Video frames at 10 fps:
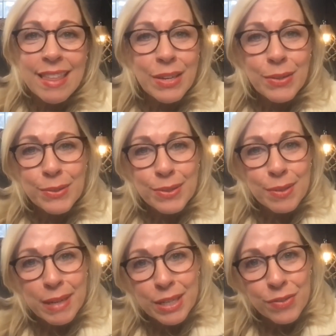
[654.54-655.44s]
Thank you
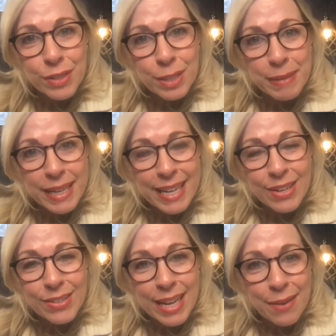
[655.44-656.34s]
so much for
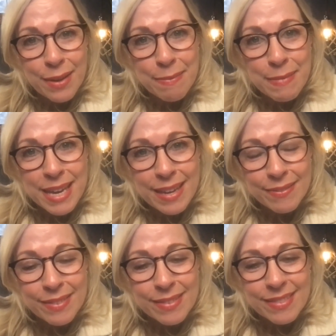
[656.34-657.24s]
spending your day with
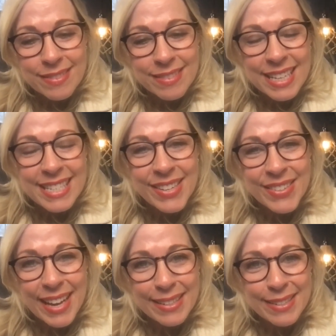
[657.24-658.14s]
me.
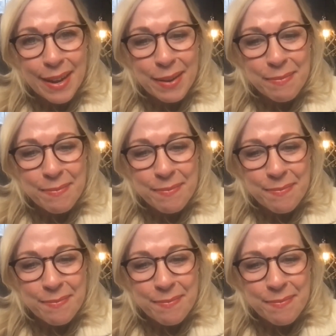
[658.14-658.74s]
Until next time.